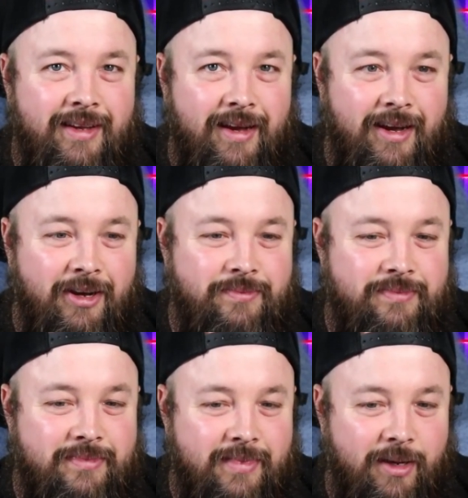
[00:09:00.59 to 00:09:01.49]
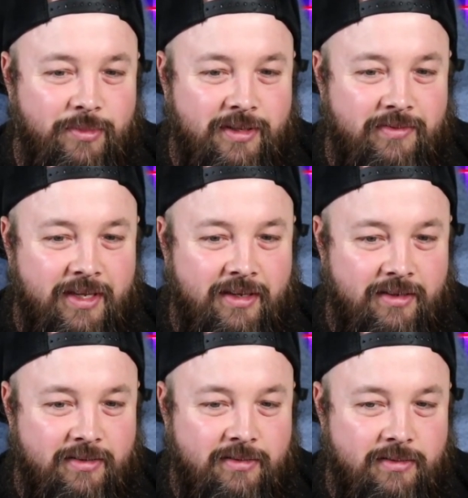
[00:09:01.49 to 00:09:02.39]
I'm going to leave that
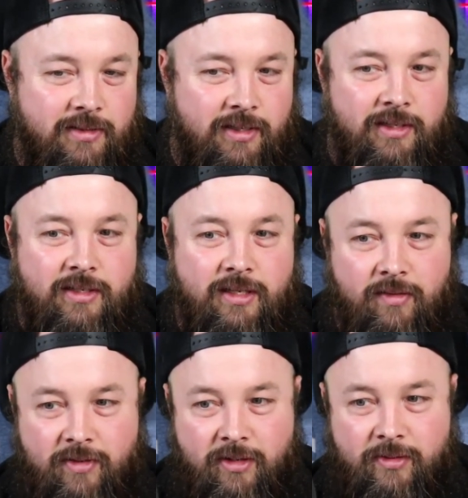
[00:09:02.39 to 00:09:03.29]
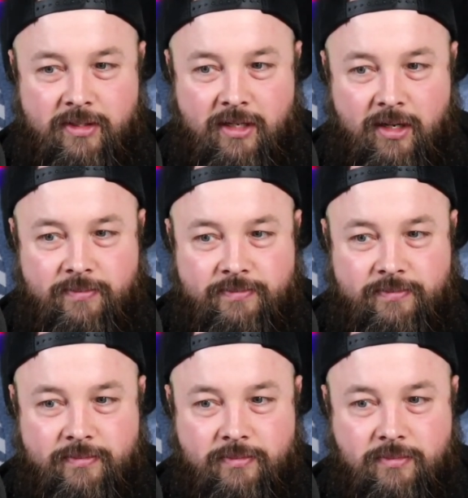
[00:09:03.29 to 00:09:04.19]
in, even though it was dumb.
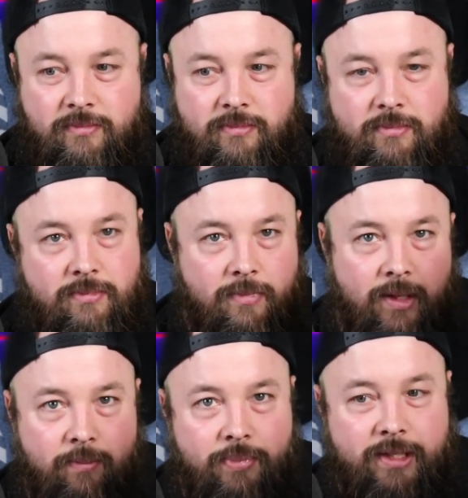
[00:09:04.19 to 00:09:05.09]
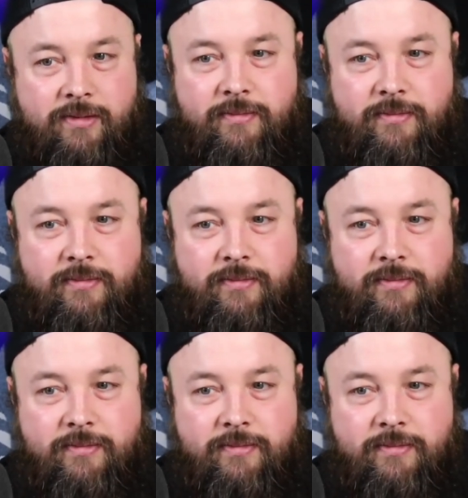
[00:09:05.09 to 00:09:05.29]
Peace.